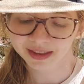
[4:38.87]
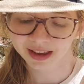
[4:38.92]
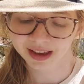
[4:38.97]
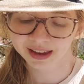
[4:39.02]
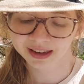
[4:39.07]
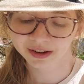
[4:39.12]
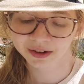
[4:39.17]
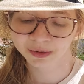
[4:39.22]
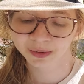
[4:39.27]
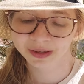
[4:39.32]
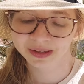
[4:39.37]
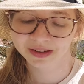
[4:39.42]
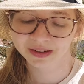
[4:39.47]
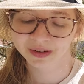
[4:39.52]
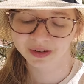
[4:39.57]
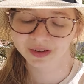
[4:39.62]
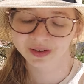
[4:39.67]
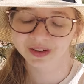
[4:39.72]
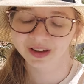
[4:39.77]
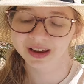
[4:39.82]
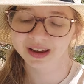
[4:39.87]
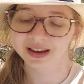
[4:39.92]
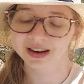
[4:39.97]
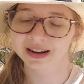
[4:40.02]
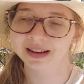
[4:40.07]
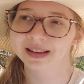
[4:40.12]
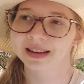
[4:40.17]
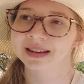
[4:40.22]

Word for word: I just wanted to say that